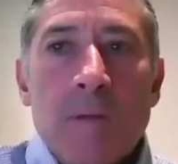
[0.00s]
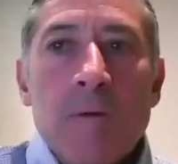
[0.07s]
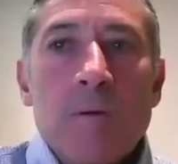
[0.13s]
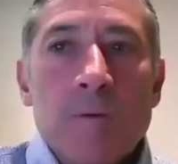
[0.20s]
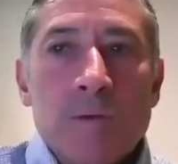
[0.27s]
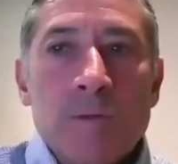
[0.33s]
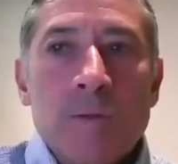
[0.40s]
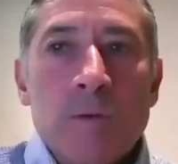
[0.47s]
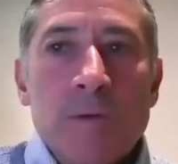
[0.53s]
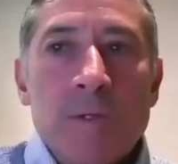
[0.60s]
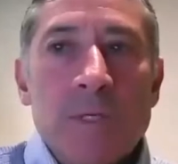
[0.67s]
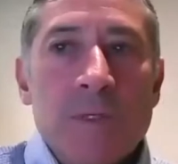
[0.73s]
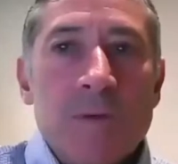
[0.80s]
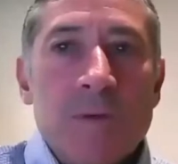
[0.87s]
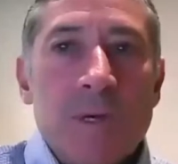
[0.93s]
local school
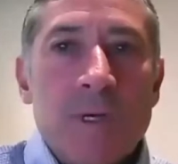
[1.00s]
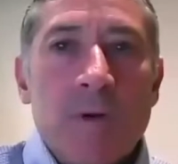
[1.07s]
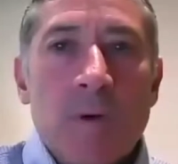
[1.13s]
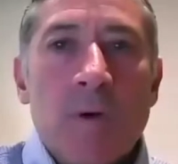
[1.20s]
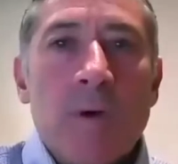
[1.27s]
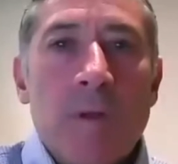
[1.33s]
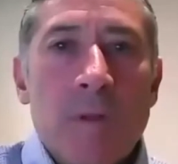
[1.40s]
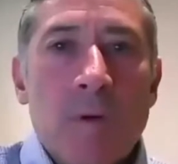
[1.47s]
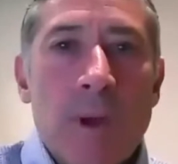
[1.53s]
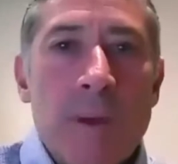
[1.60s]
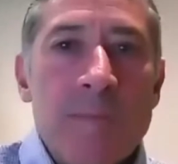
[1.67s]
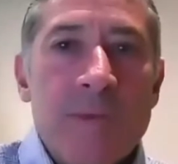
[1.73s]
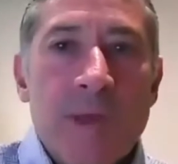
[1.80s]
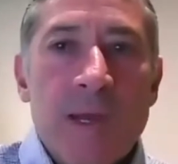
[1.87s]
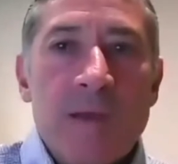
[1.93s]
district or go to their
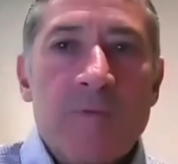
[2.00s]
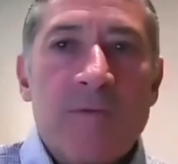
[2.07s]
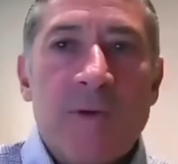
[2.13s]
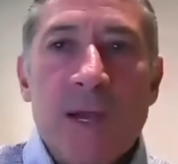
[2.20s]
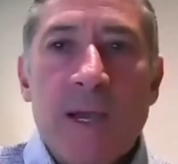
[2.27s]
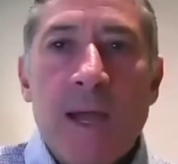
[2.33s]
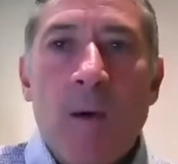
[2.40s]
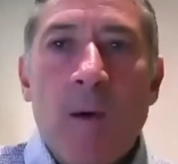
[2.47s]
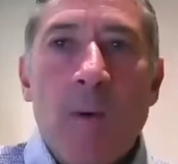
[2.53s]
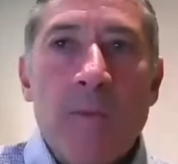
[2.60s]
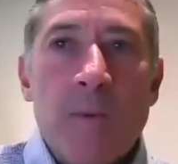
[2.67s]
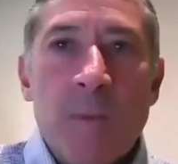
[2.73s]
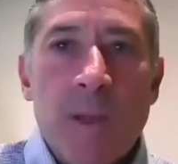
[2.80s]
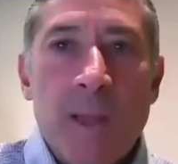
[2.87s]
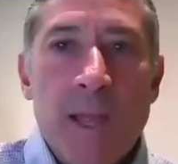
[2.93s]
website to find out what
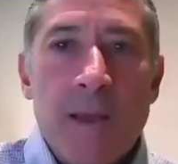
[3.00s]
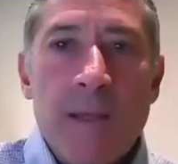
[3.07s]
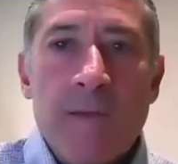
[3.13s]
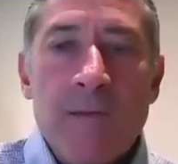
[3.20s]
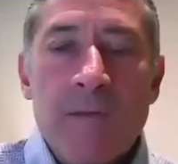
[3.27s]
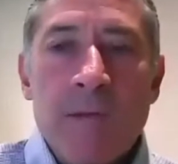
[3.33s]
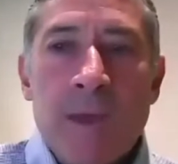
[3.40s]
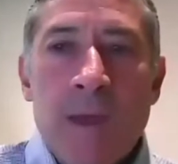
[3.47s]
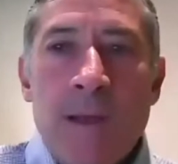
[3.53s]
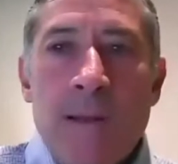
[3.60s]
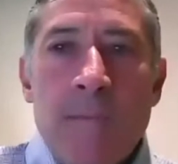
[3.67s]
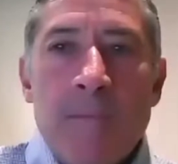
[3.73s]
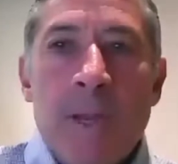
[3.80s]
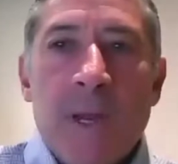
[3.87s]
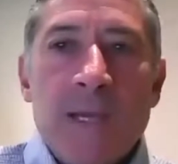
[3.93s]
their plan is.
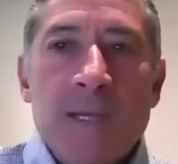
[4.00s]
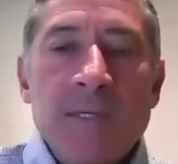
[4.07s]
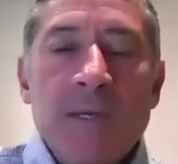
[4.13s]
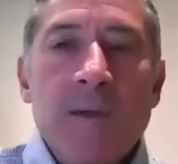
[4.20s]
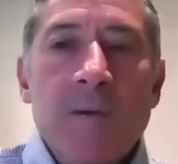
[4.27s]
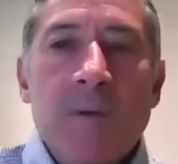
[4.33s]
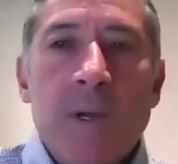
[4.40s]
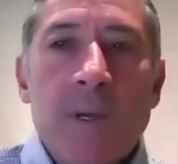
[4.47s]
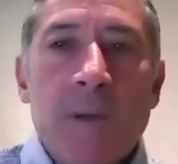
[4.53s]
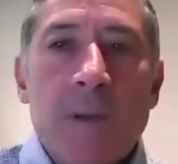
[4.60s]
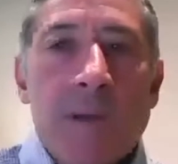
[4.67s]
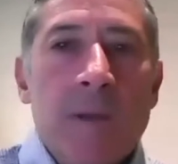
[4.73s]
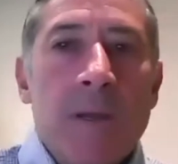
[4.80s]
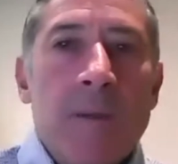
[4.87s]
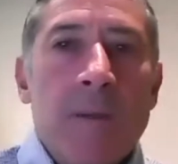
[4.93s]
But I can tell you what
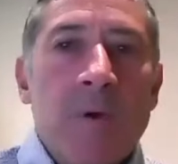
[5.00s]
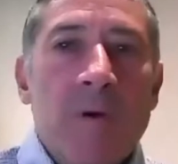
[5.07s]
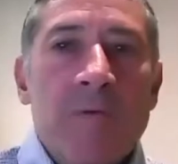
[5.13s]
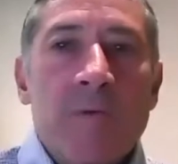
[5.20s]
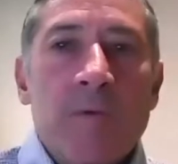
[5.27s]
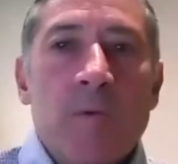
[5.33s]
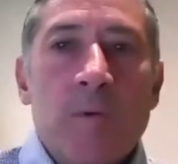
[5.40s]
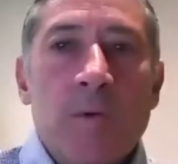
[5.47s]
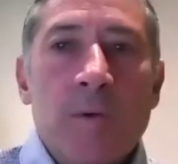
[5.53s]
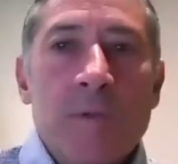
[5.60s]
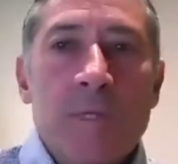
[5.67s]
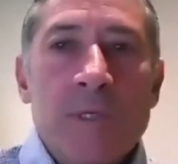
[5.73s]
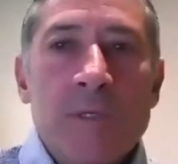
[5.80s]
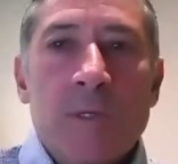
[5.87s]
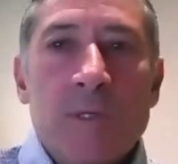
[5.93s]
a number of
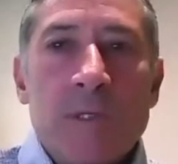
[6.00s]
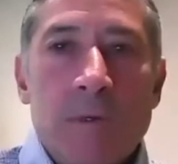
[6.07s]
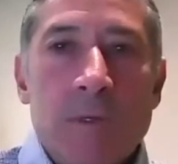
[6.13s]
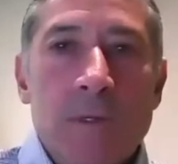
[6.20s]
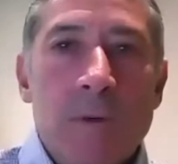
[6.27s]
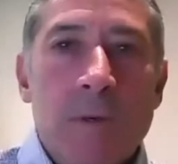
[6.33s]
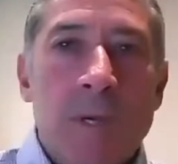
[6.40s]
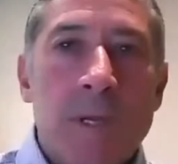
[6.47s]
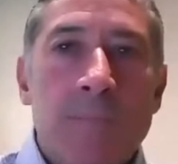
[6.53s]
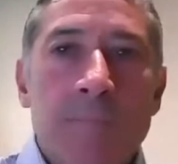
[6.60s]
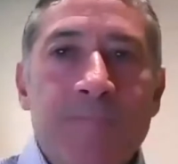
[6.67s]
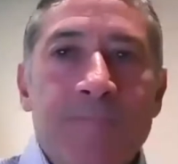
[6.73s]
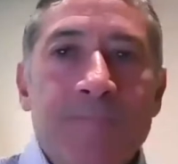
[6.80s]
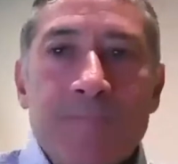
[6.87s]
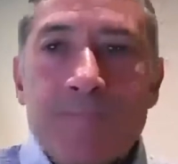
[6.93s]
school districts are
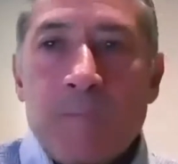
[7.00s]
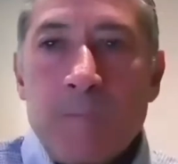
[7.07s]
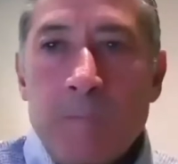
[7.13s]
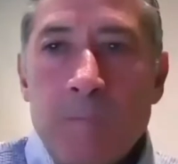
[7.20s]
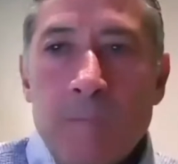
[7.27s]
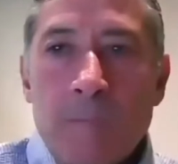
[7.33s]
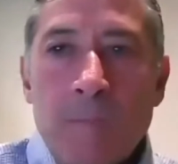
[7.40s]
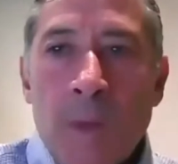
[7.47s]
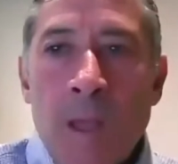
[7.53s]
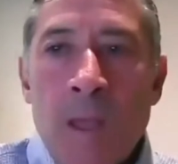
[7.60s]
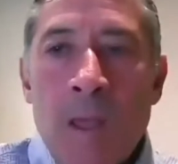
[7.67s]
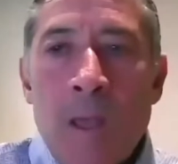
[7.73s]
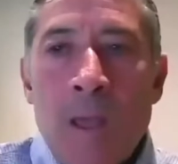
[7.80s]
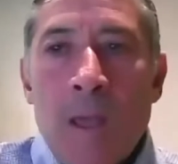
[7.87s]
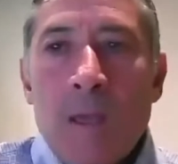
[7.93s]
doing
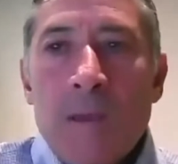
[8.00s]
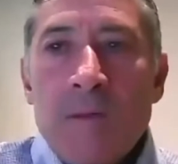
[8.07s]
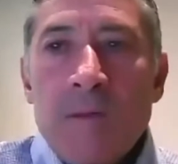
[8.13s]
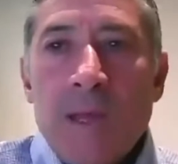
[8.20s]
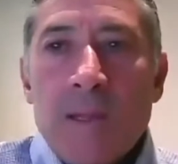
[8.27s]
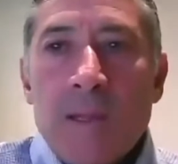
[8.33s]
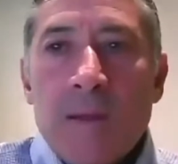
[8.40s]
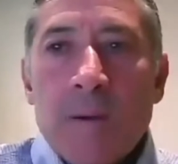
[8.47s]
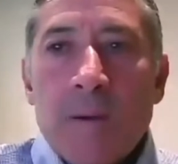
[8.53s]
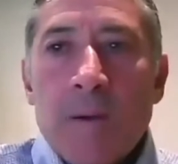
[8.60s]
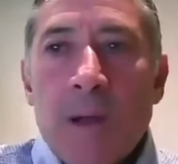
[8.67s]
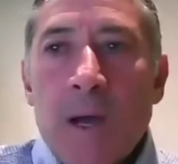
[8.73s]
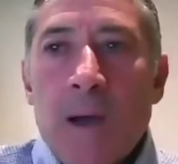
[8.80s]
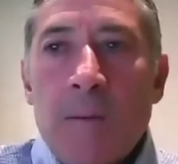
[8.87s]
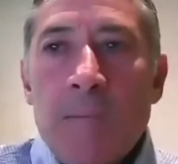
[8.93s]
is that
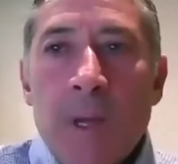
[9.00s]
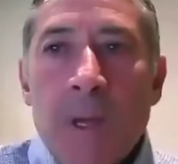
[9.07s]
they're